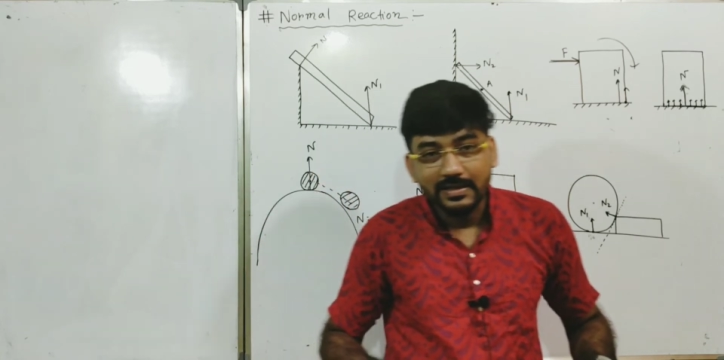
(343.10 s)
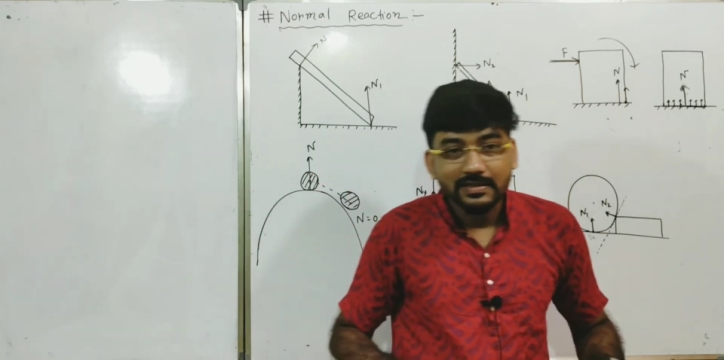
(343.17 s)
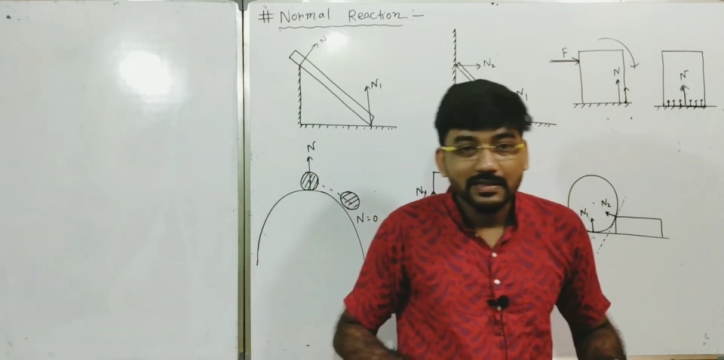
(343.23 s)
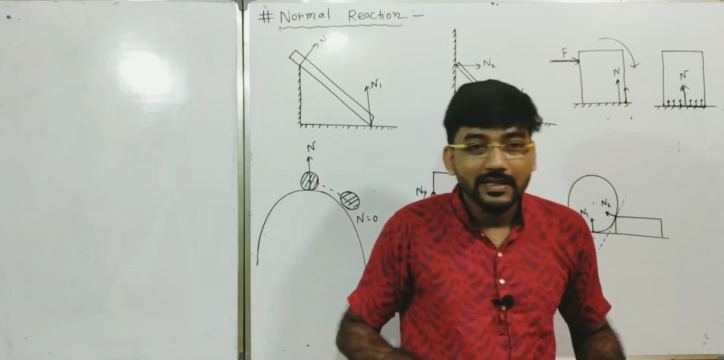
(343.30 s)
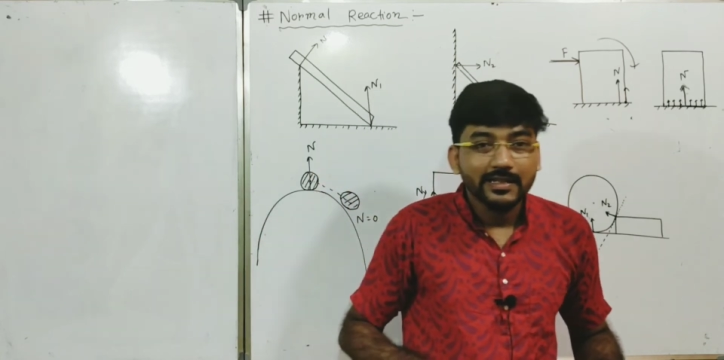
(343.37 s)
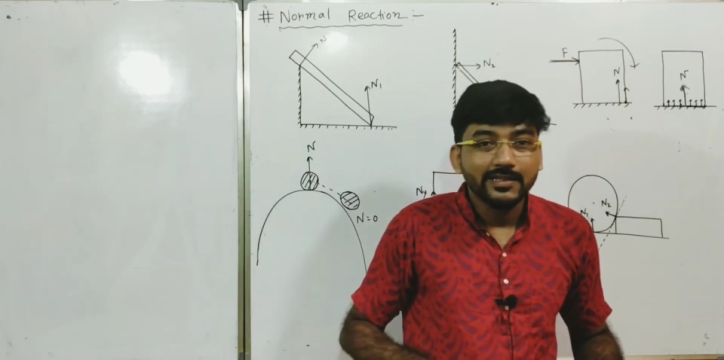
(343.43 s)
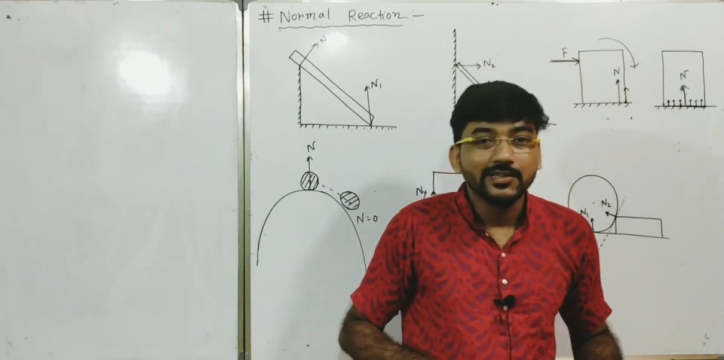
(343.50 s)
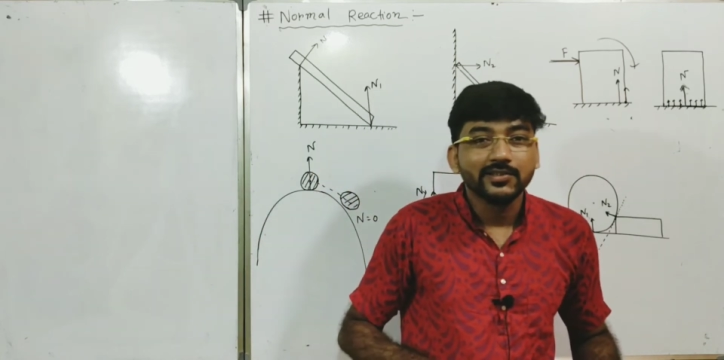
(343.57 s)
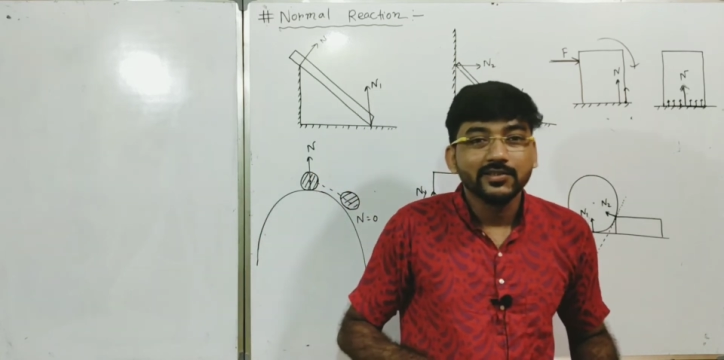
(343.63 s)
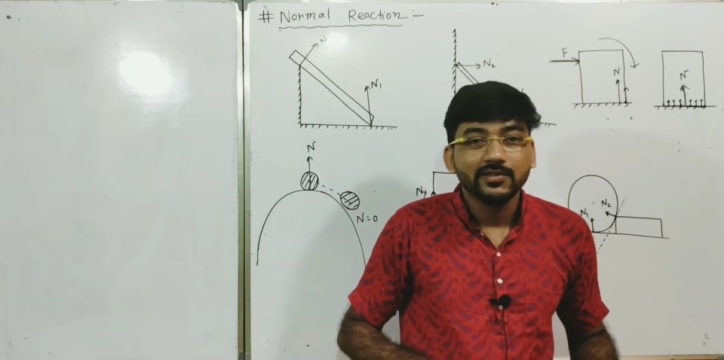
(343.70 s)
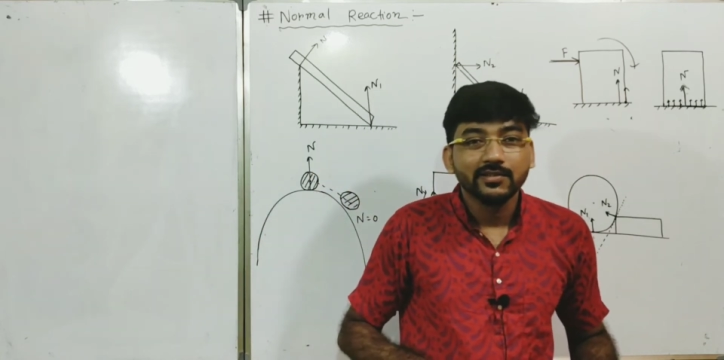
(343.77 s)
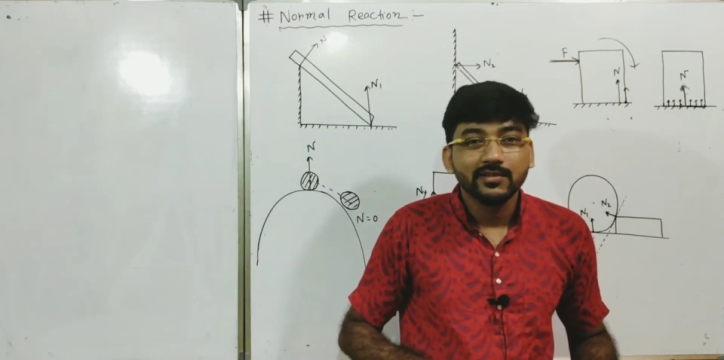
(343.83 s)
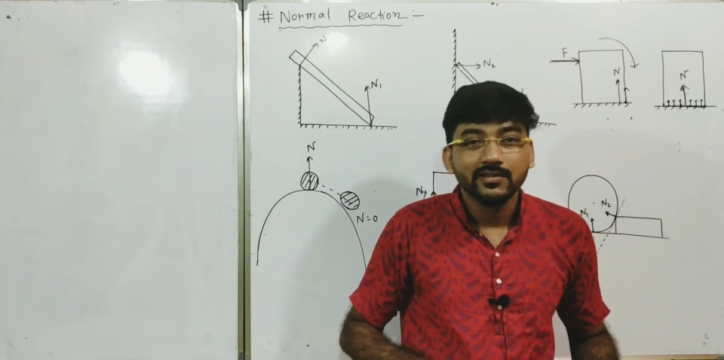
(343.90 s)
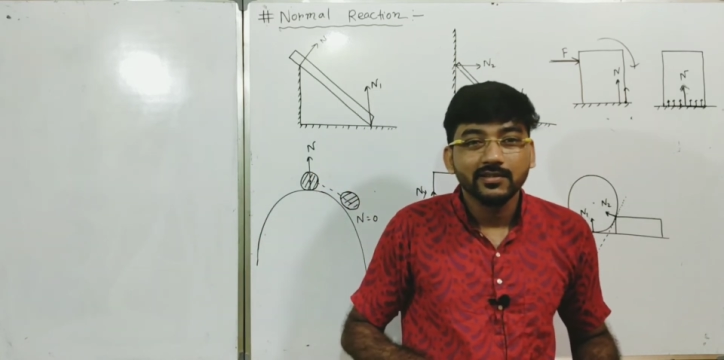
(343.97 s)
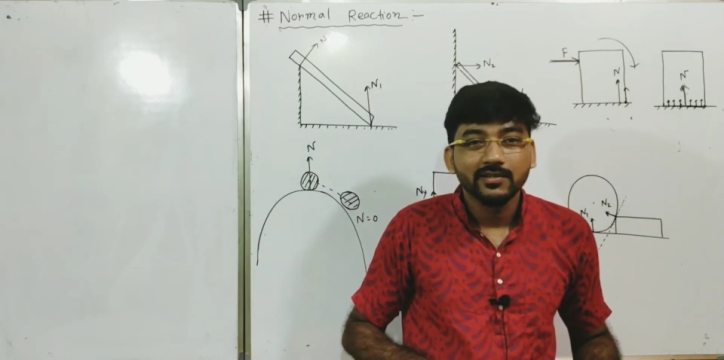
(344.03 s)
like this.
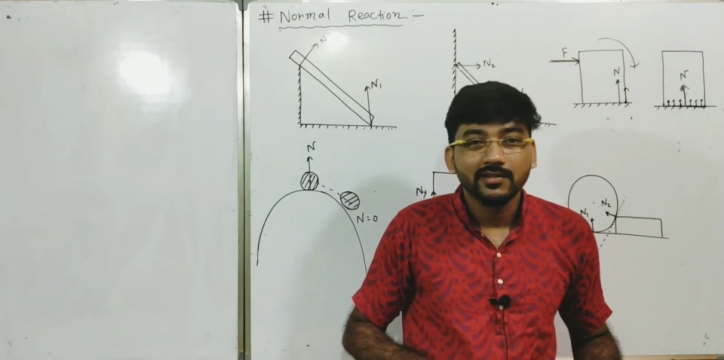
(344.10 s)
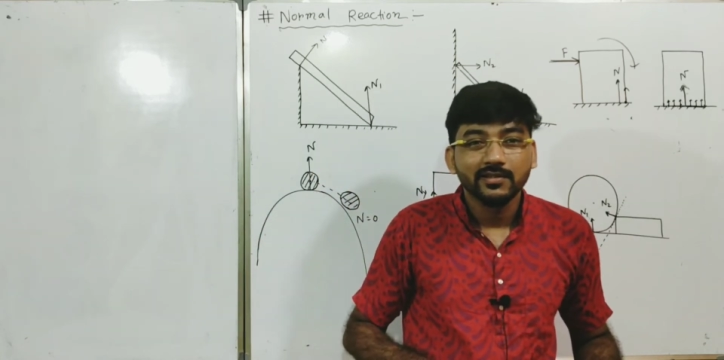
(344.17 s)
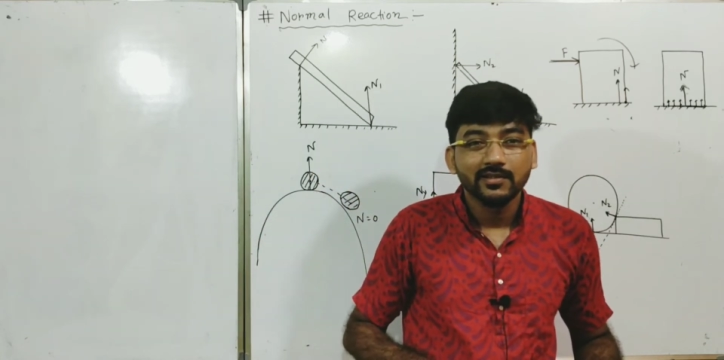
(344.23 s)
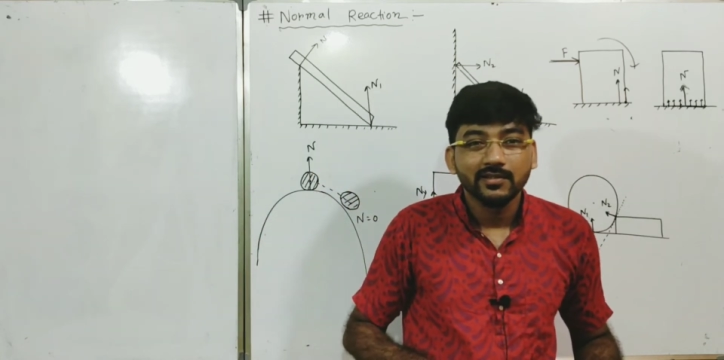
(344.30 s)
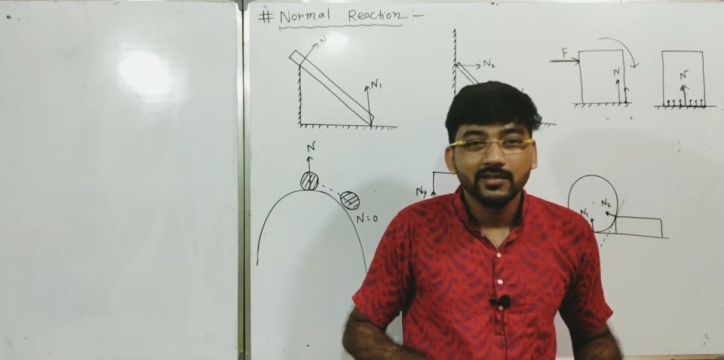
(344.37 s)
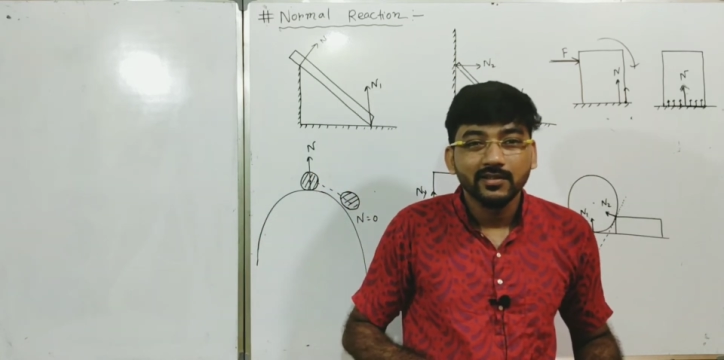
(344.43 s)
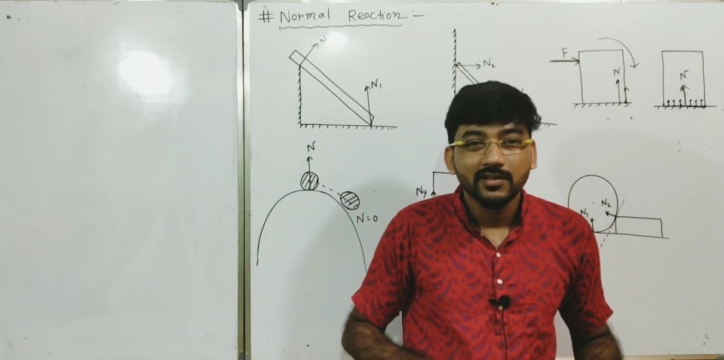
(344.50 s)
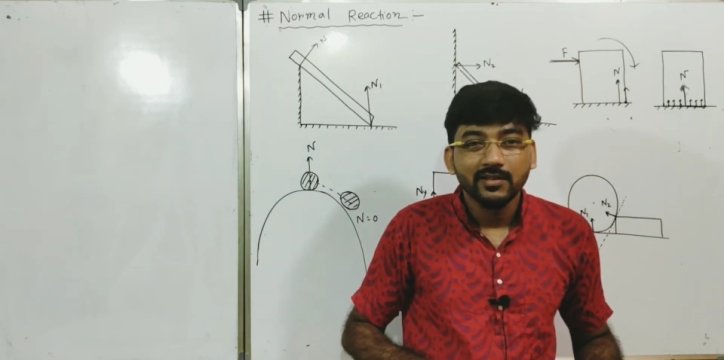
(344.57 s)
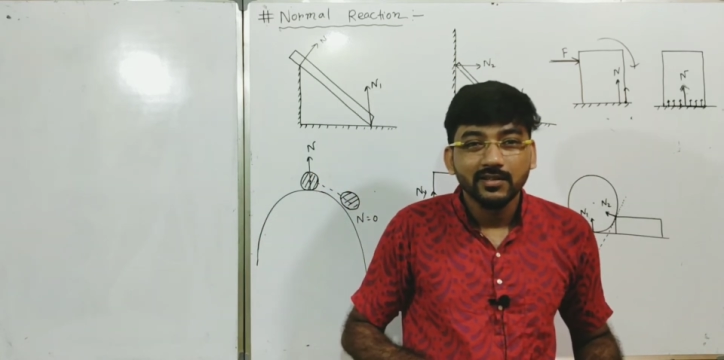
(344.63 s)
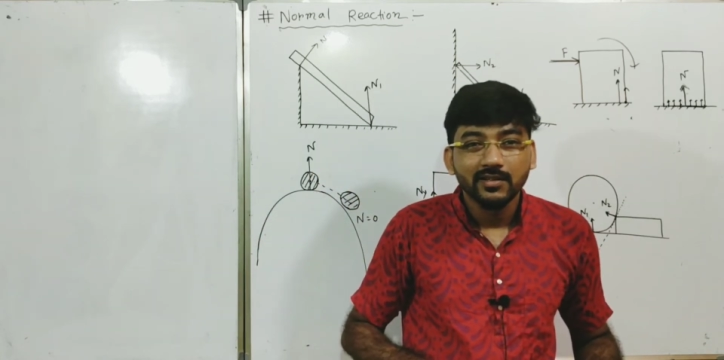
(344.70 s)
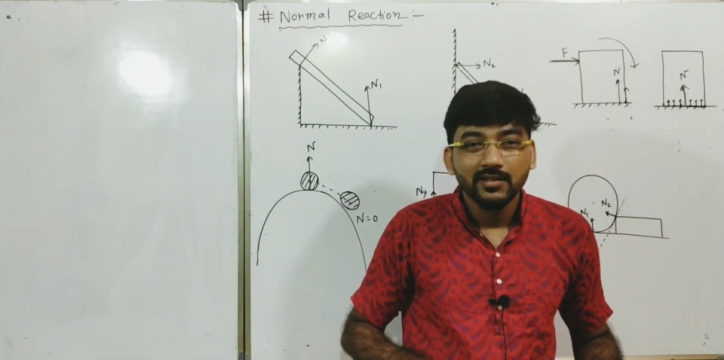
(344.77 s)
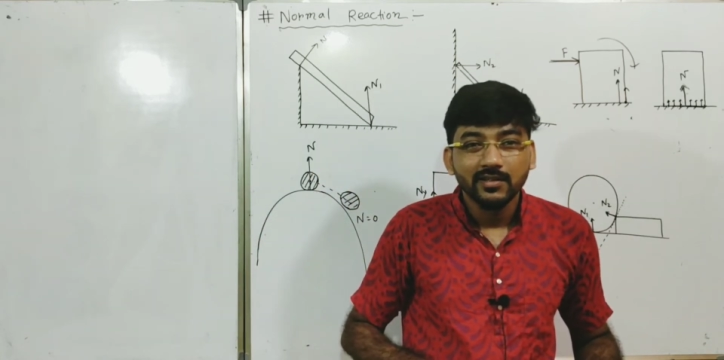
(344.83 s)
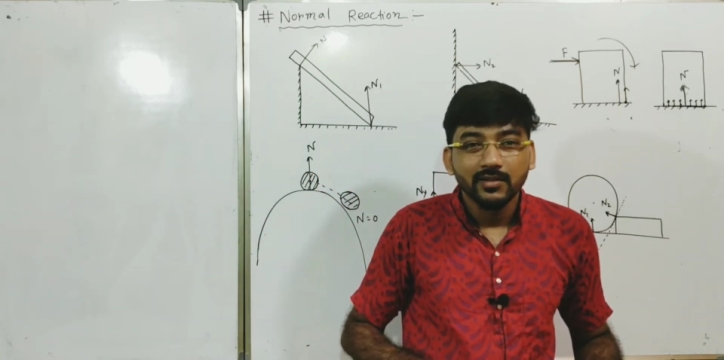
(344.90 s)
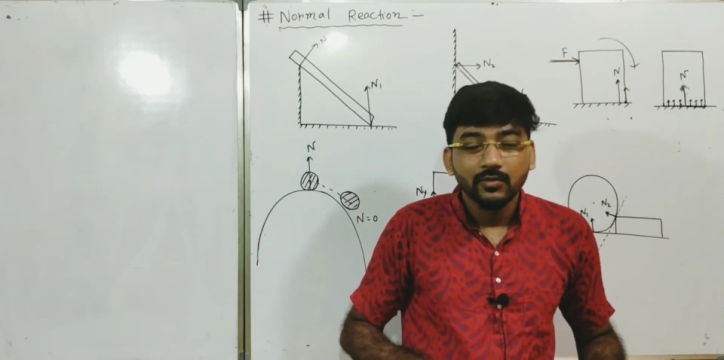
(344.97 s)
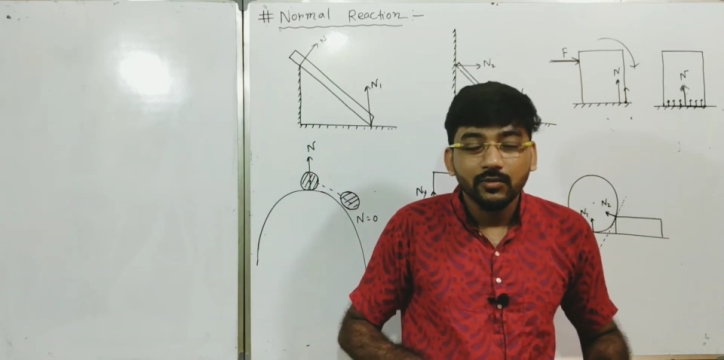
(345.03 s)

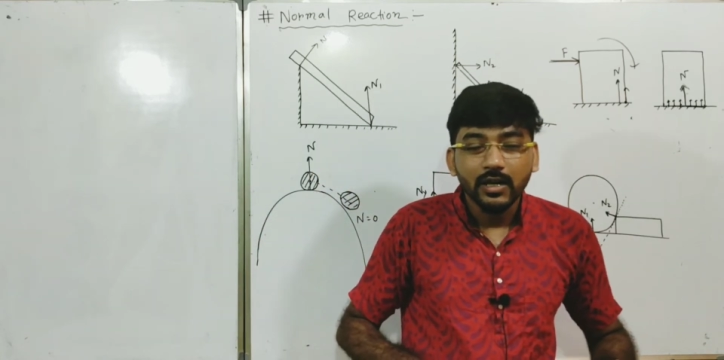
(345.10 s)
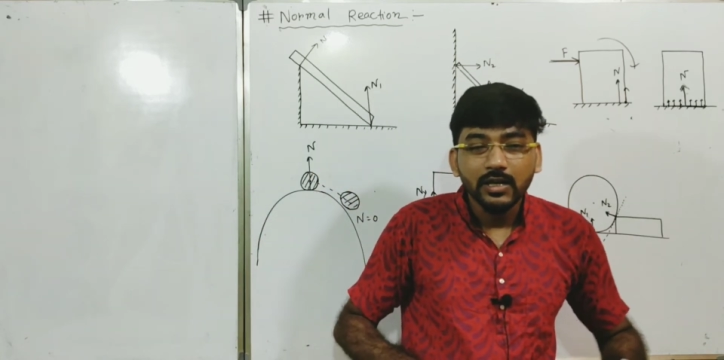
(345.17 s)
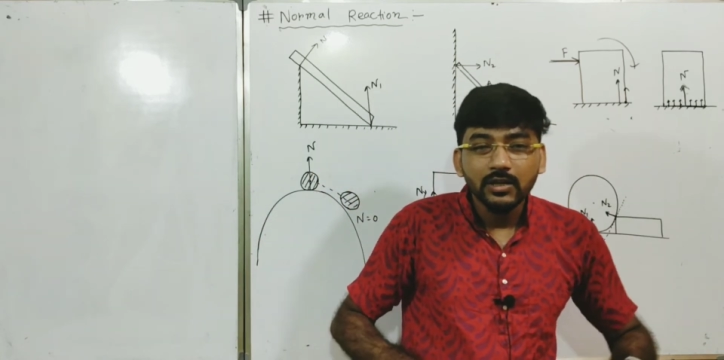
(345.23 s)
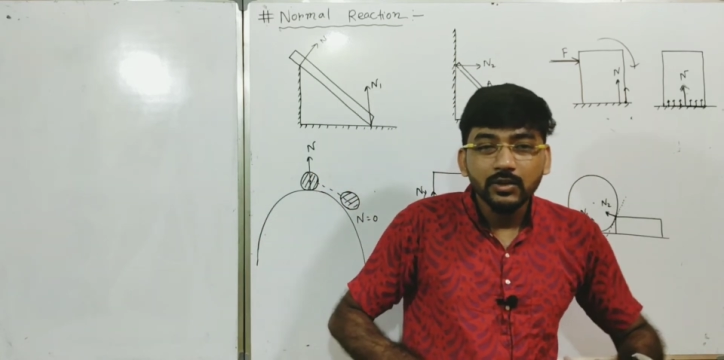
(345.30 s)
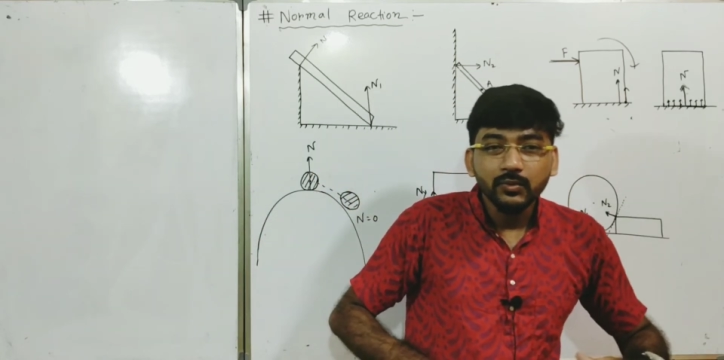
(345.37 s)
Why